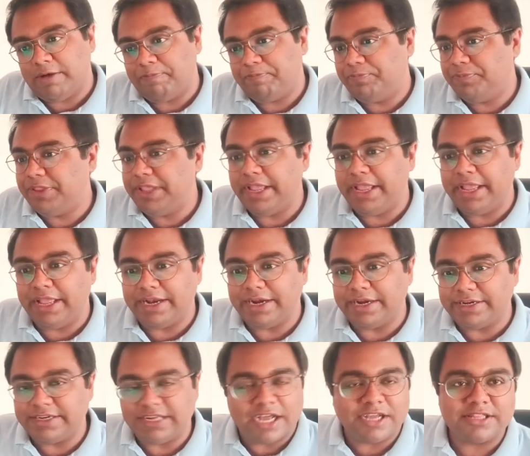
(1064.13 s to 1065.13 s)
They
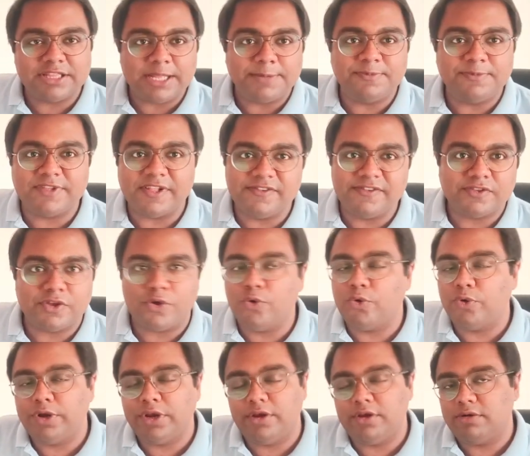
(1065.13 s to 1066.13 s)
dug themselves a
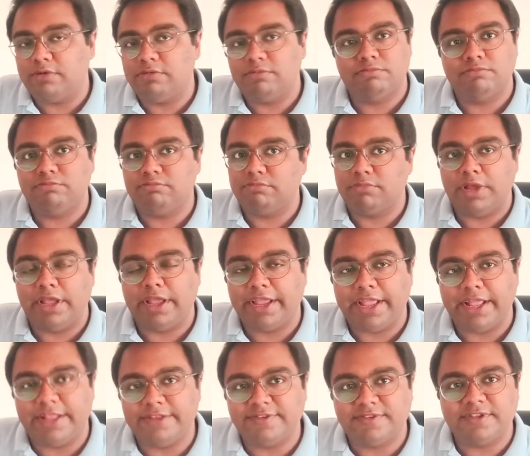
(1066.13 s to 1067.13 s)
hole
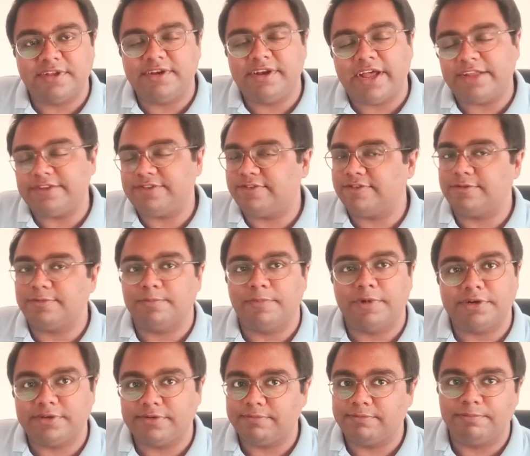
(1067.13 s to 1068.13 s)
against the Dutch,
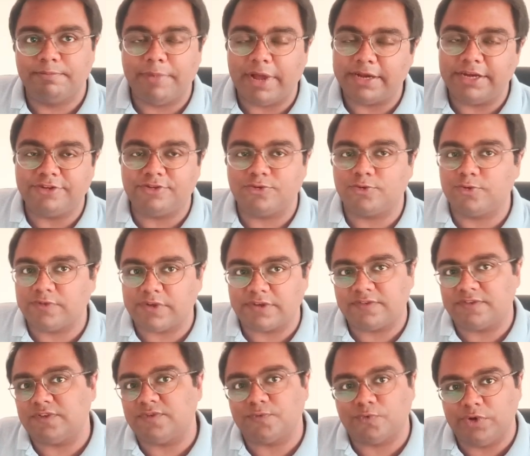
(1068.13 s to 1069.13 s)
but managed to
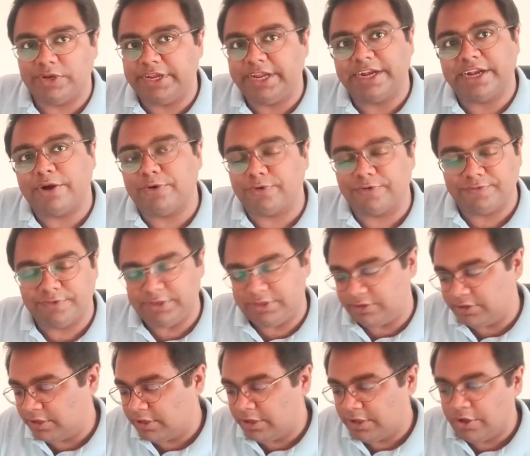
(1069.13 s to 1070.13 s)
successfully get out of the
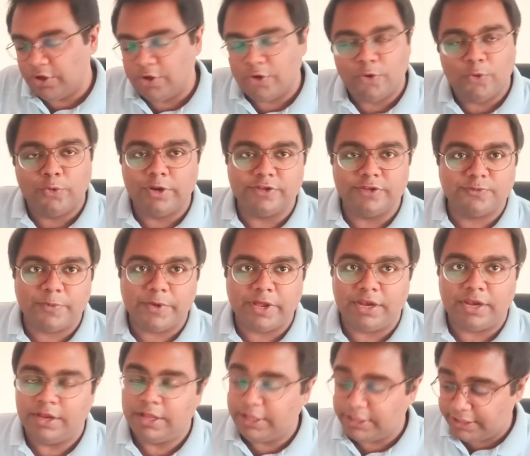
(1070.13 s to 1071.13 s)
hole as well.
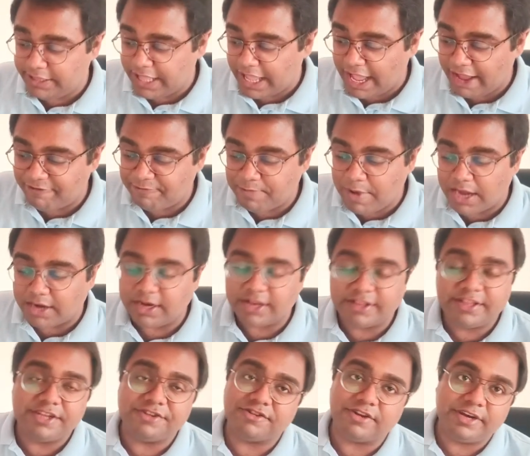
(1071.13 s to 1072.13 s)
They have
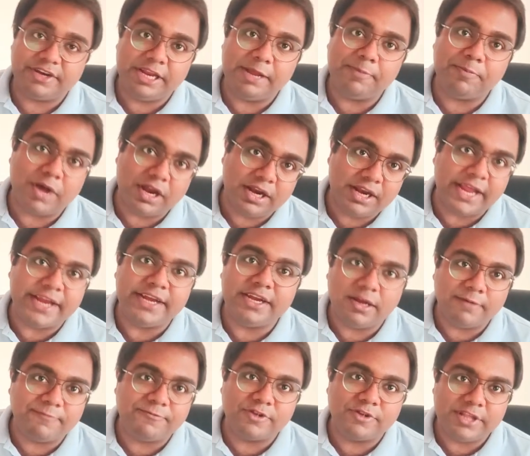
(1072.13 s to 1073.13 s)
Bangladesh and Nepal lined
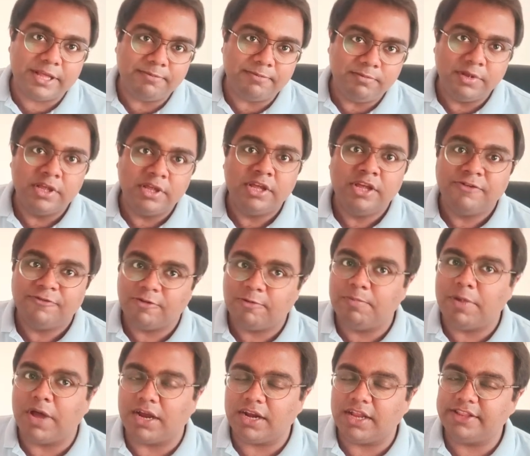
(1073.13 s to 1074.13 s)
up for them. For
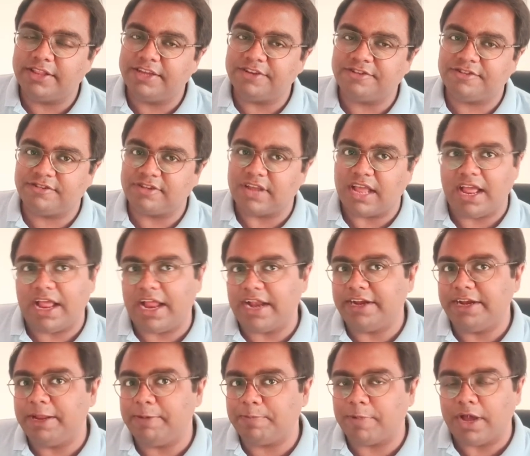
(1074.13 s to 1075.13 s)
Bangladesh and
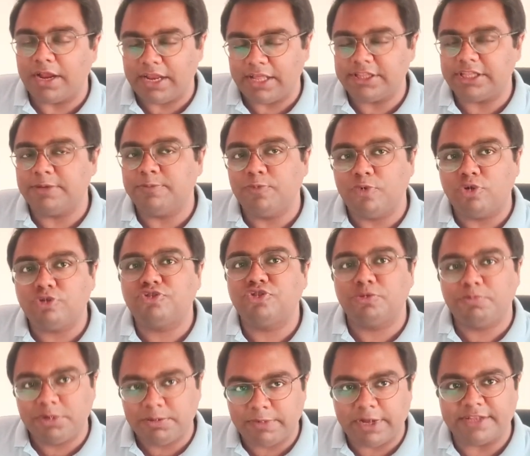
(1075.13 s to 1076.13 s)
Nepal, I think both
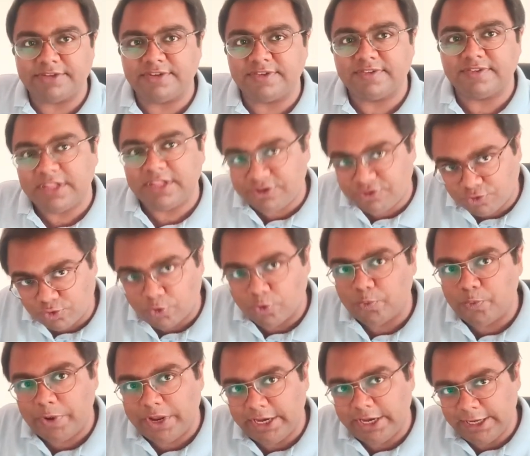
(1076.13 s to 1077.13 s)
should be matches they
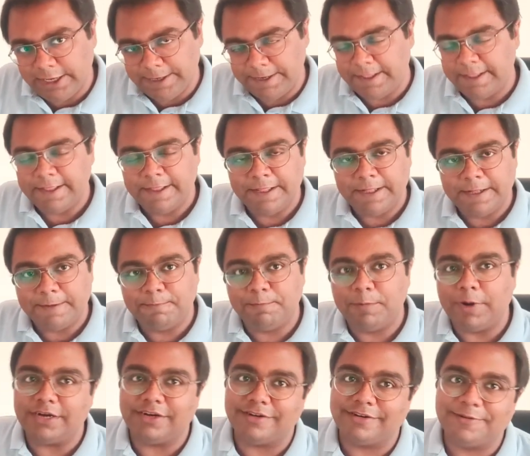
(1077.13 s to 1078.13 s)
should win,
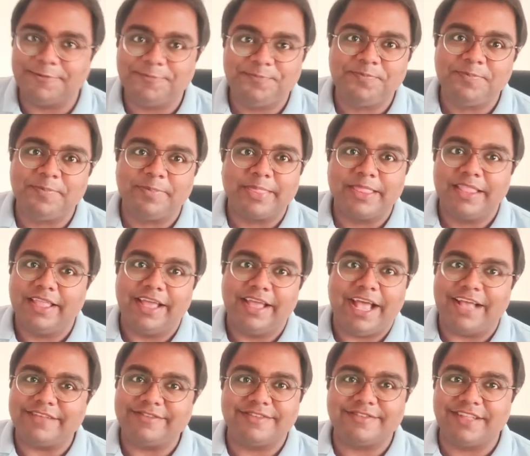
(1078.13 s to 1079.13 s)
but
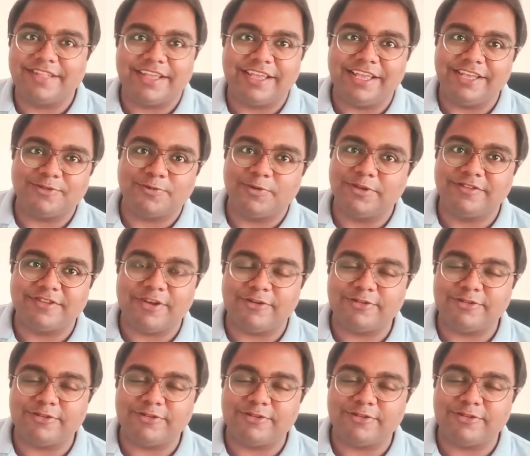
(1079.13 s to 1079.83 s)
as is the case with South